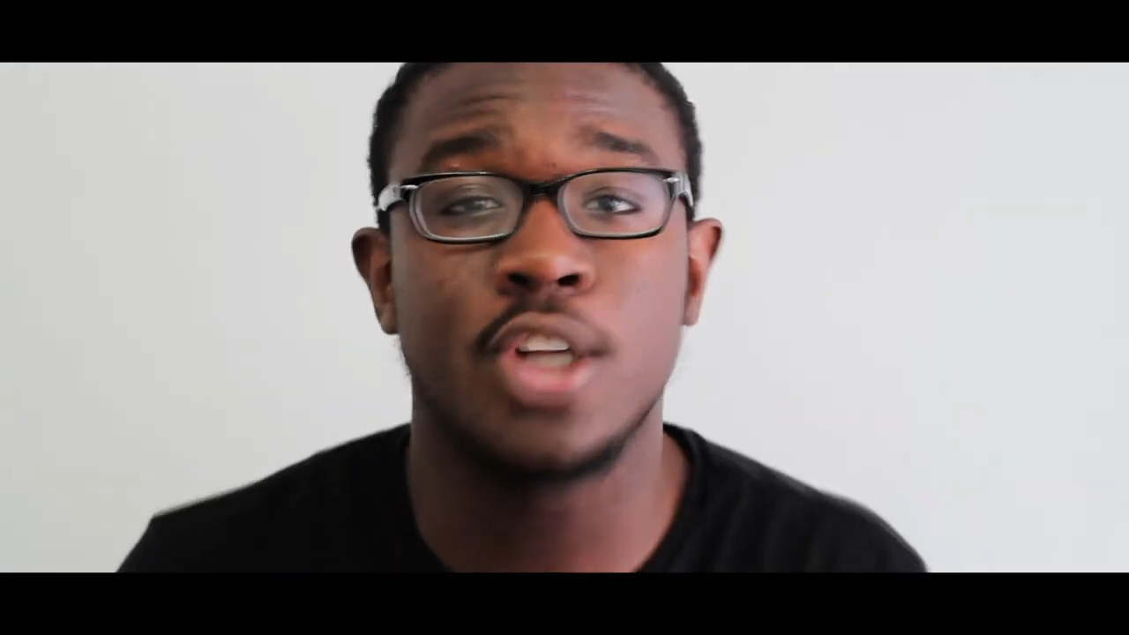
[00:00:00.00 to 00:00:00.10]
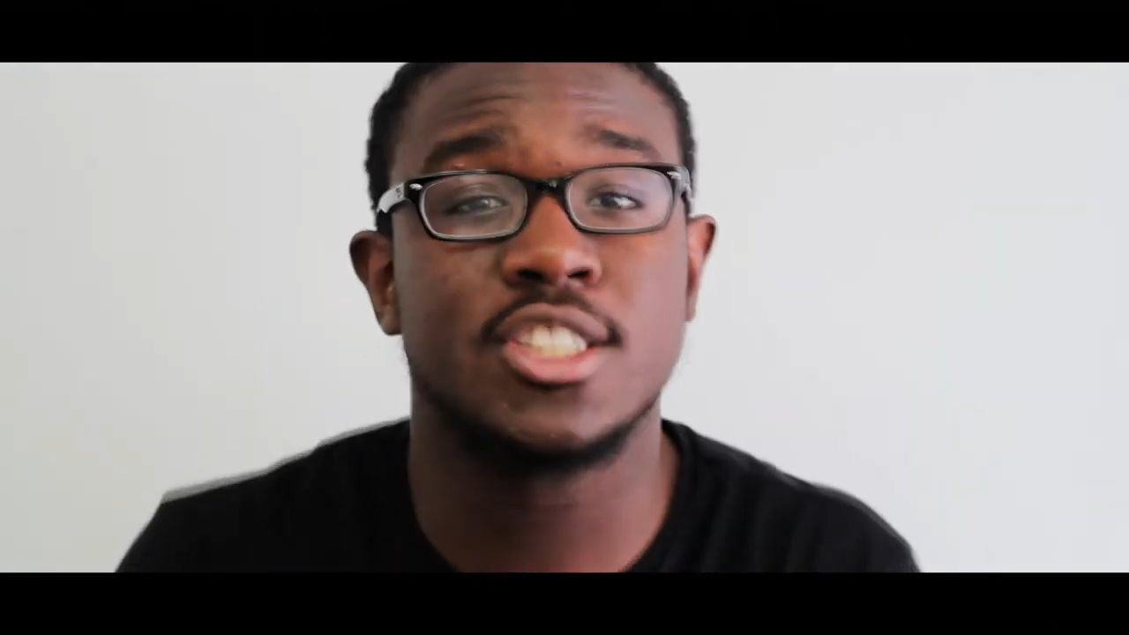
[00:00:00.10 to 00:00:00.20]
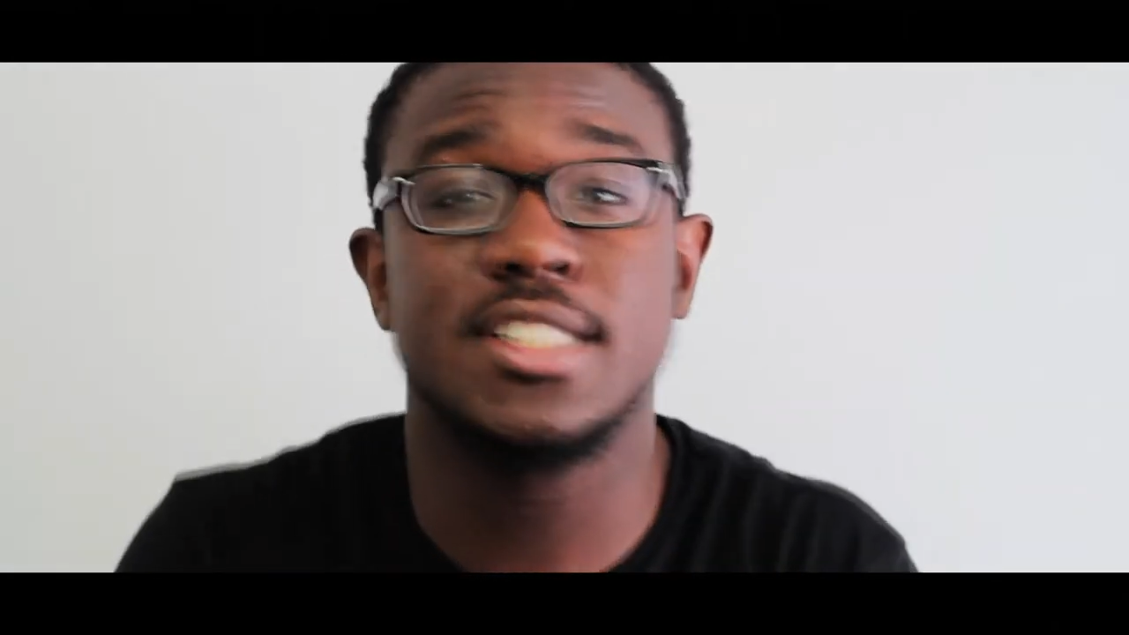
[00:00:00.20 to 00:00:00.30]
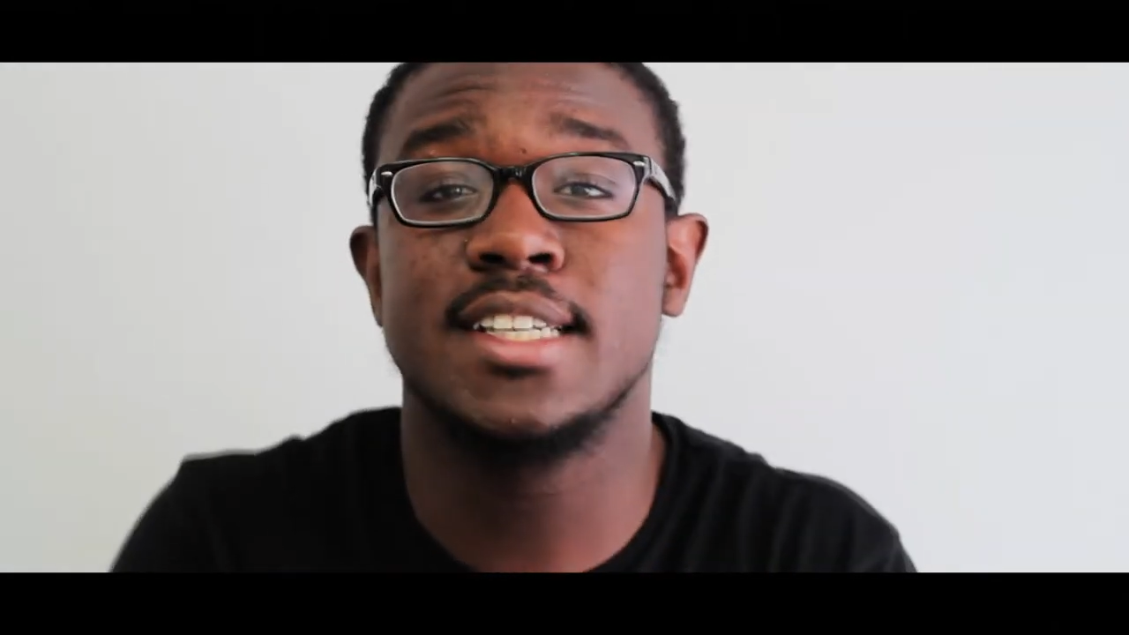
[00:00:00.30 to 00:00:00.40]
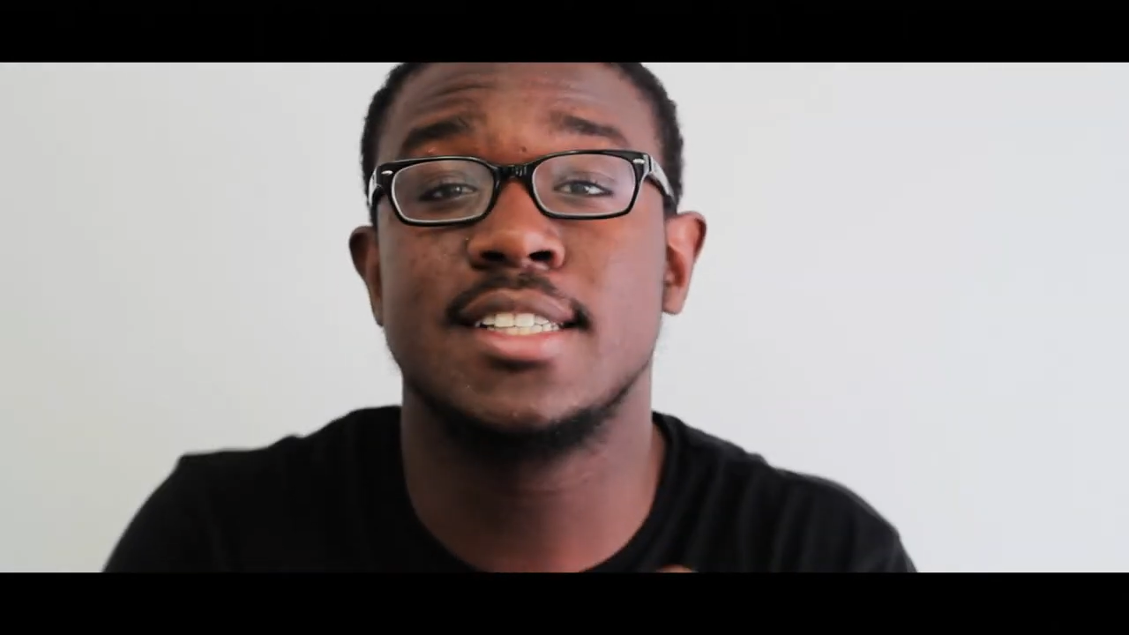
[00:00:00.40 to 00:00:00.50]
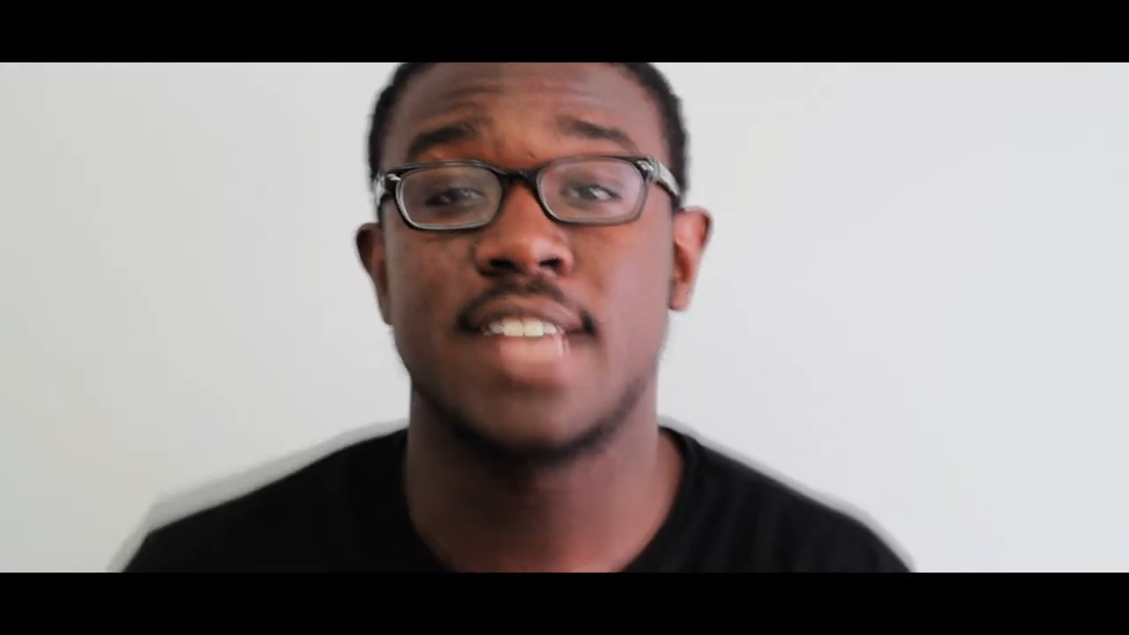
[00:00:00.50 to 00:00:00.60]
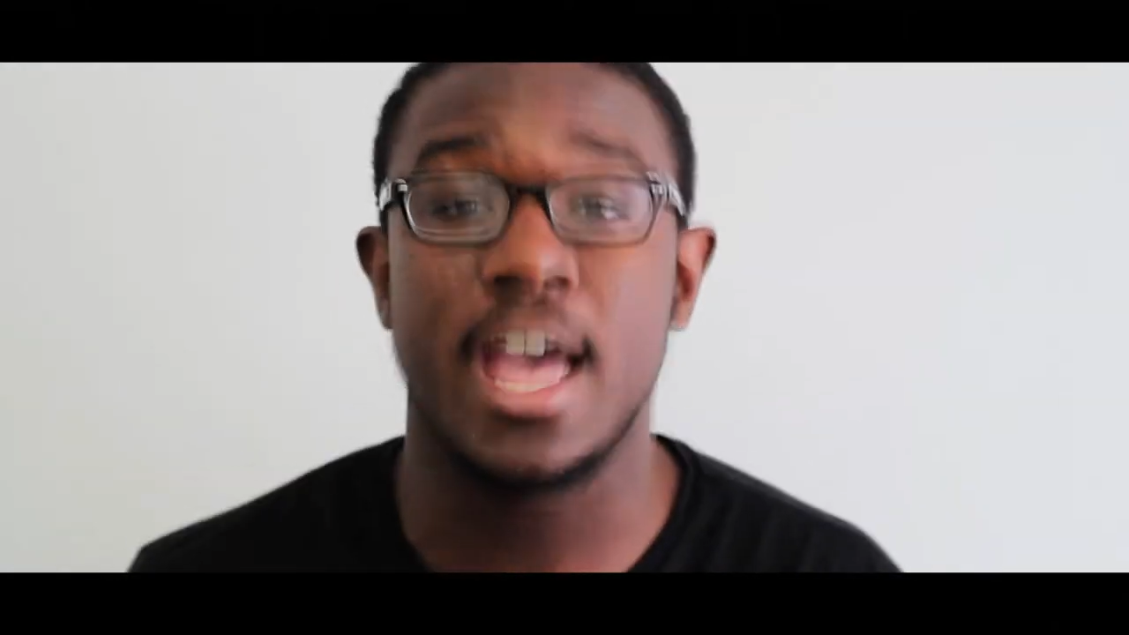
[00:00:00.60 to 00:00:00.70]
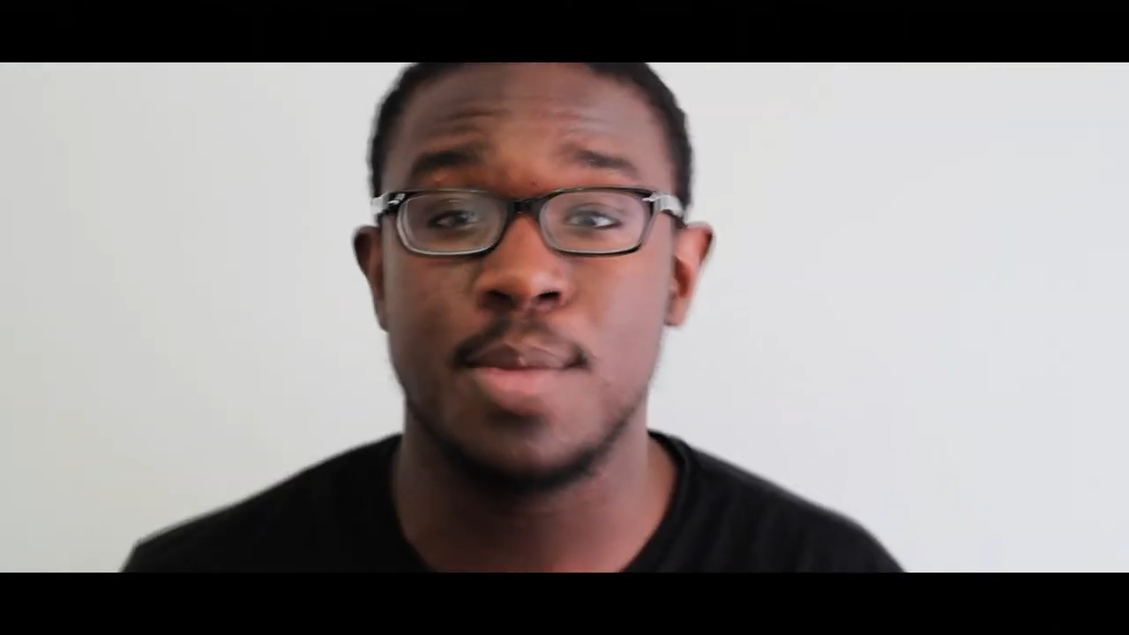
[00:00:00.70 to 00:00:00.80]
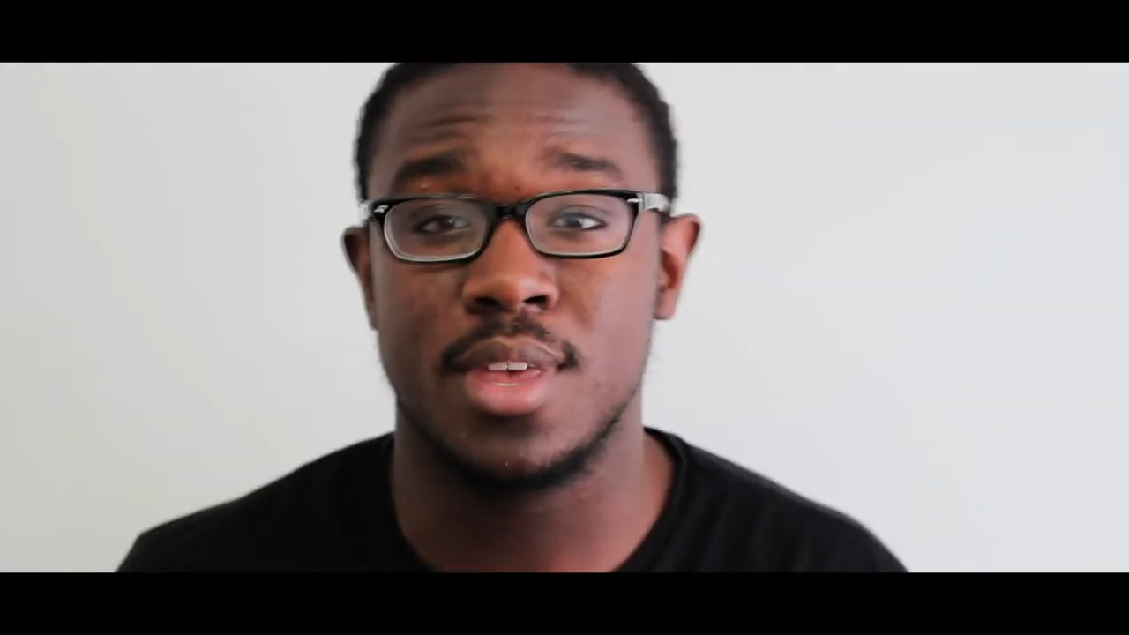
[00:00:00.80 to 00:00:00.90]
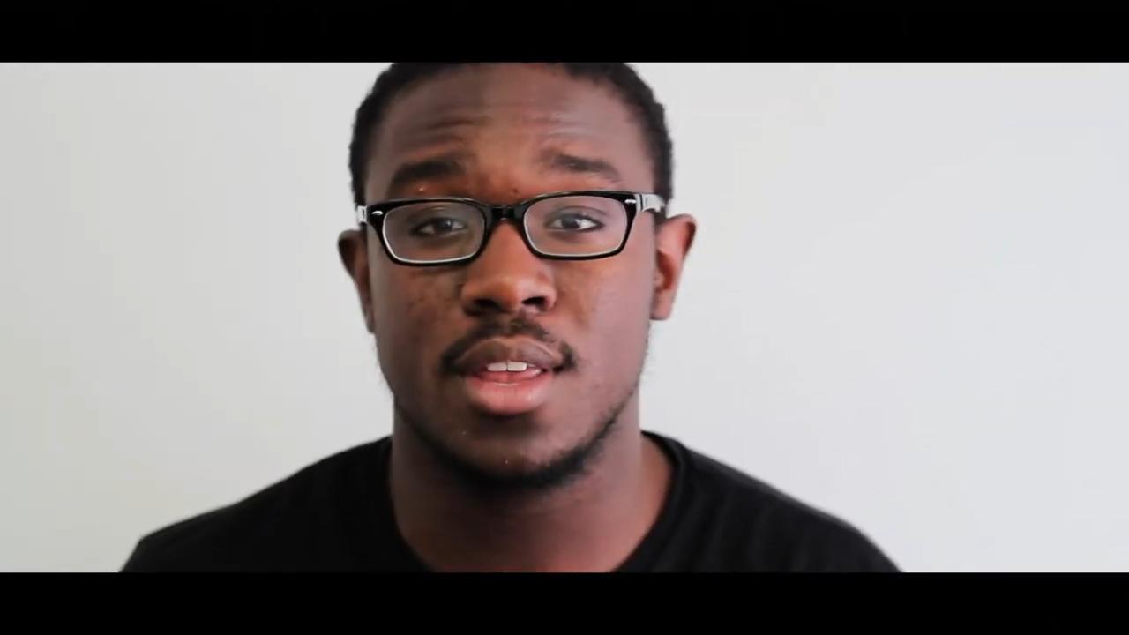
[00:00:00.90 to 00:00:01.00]
just
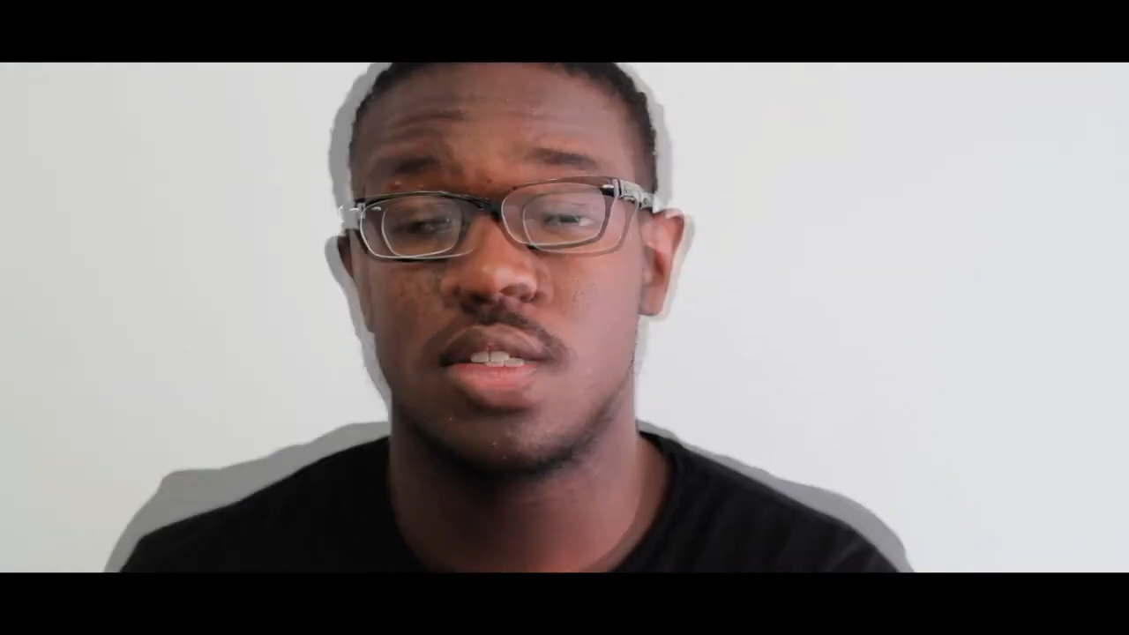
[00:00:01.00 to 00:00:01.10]
excitement?